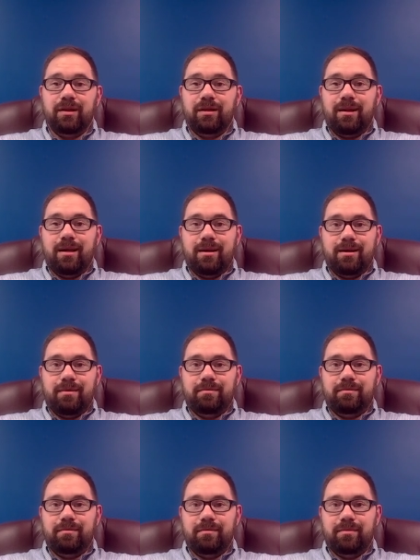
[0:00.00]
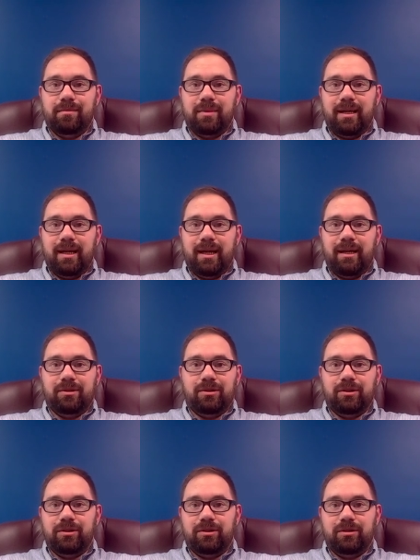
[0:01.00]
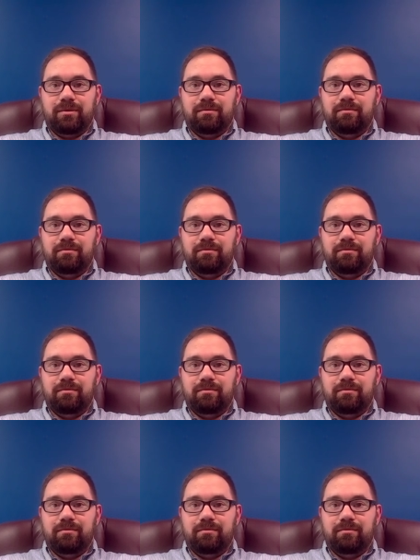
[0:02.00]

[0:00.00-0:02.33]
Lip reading: answers